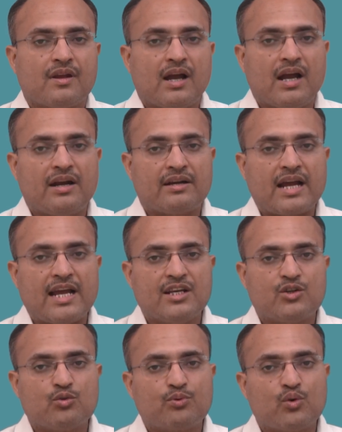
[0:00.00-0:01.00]
and
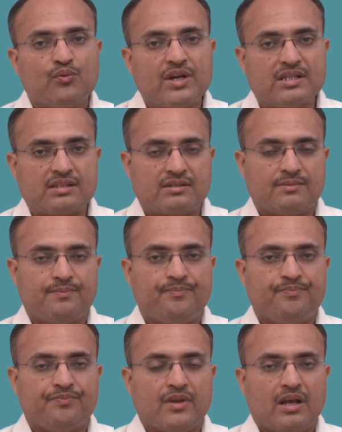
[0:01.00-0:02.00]
right to profess.
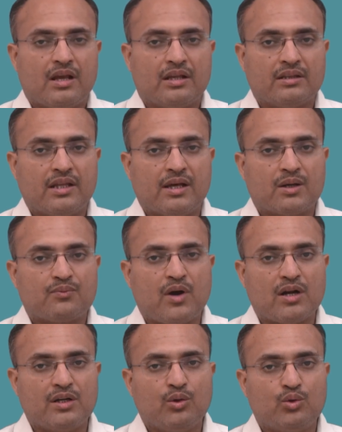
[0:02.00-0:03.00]

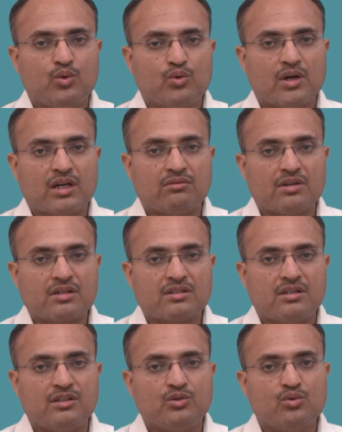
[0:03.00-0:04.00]
Therefore, due to
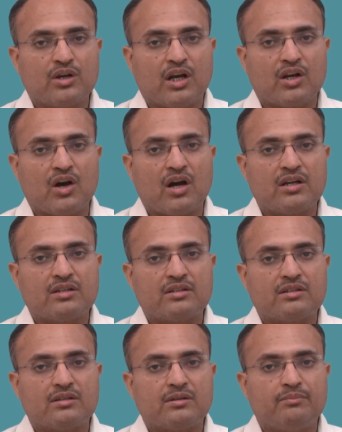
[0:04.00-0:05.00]
conversion, you cannot
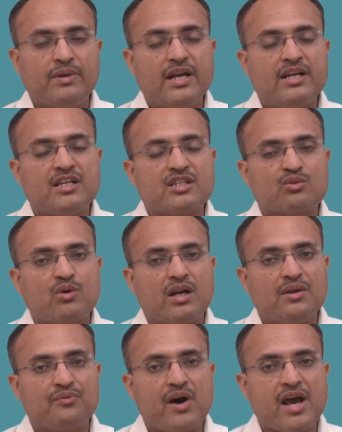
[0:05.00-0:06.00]
be
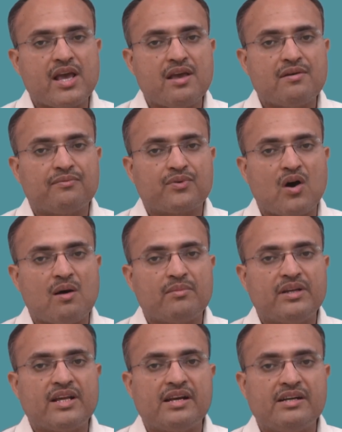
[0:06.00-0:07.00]
disqualified from
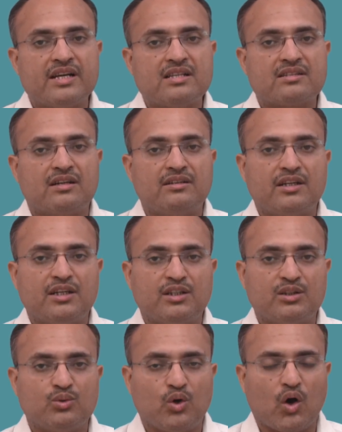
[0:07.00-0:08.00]
inheritance under
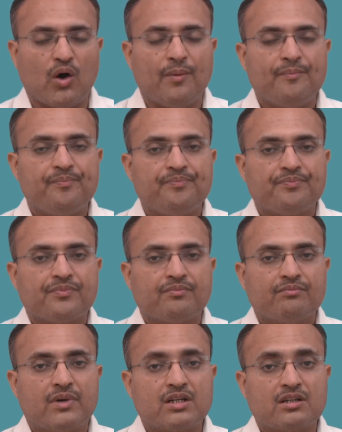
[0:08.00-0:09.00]
Hindu law.
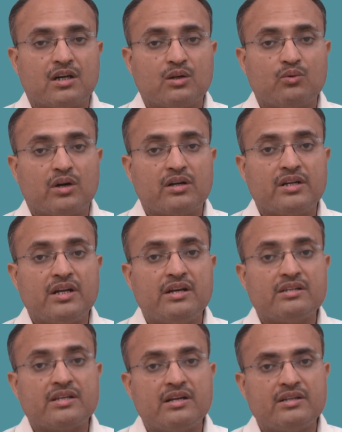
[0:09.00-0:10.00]
But convertee
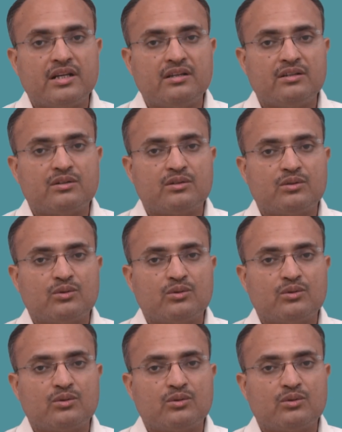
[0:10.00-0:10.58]
descendant